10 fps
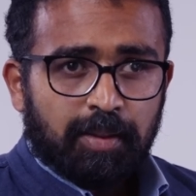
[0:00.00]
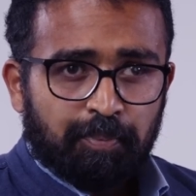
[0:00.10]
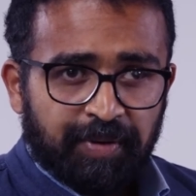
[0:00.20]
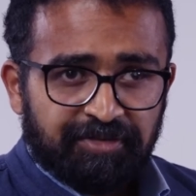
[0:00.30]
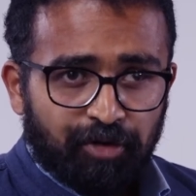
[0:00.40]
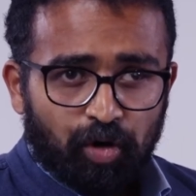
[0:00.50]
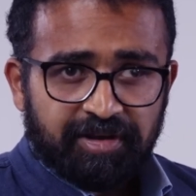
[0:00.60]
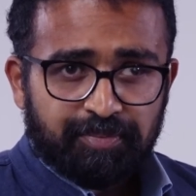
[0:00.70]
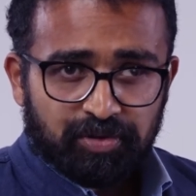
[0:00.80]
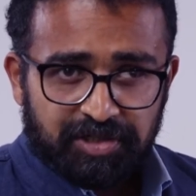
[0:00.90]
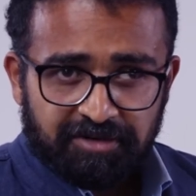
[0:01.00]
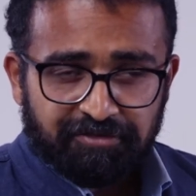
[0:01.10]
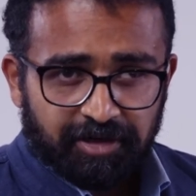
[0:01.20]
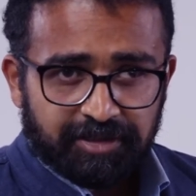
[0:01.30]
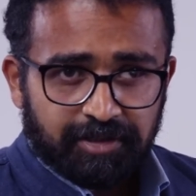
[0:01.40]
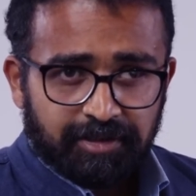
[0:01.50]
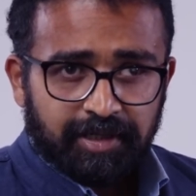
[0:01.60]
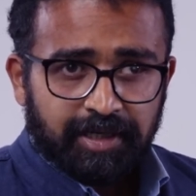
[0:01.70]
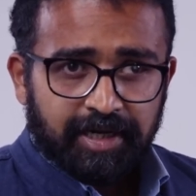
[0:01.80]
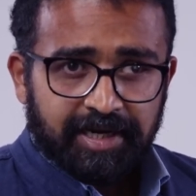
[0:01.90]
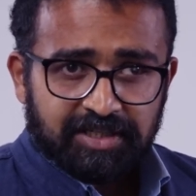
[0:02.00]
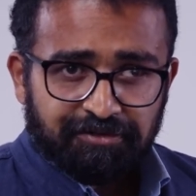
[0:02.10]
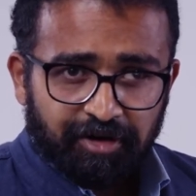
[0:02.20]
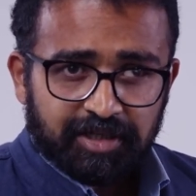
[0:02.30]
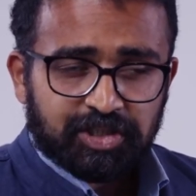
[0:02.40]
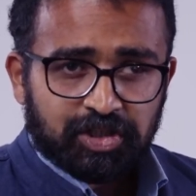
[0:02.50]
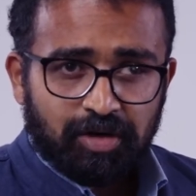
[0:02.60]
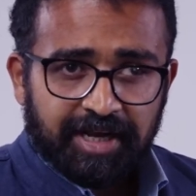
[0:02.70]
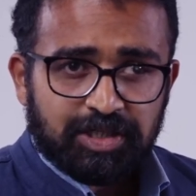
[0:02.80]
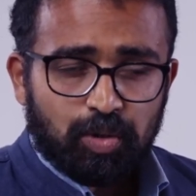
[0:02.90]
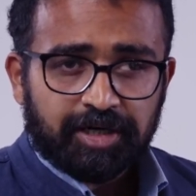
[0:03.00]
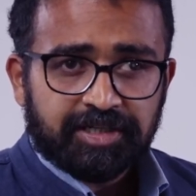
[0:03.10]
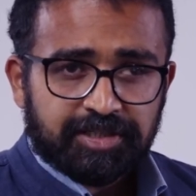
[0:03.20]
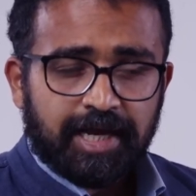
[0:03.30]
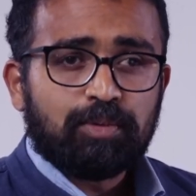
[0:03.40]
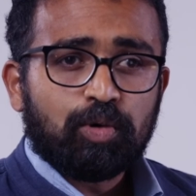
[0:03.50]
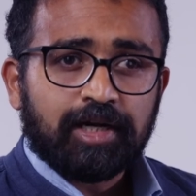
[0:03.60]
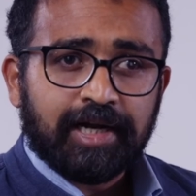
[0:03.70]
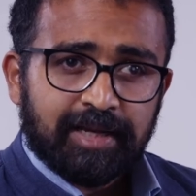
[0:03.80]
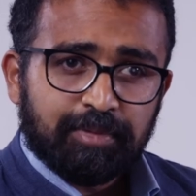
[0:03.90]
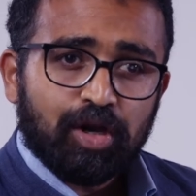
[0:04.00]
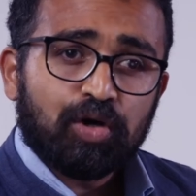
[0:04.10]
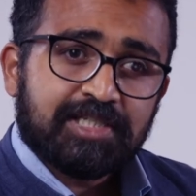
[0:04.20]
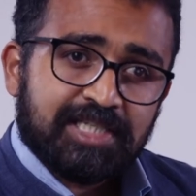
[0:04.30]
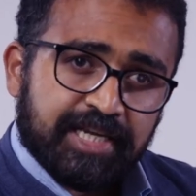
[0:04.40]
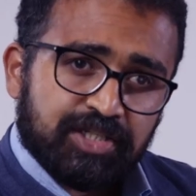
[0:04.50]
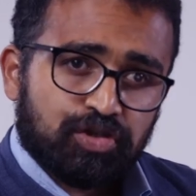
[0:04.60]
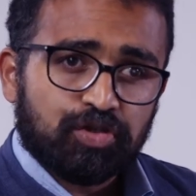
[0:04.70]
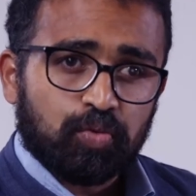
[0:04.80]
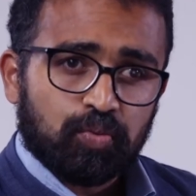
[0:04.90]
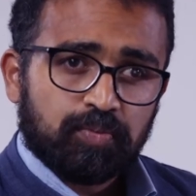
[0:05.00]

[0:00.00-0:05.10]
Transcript: Before we proceed further, let us first try to understand what labor law seeks to do.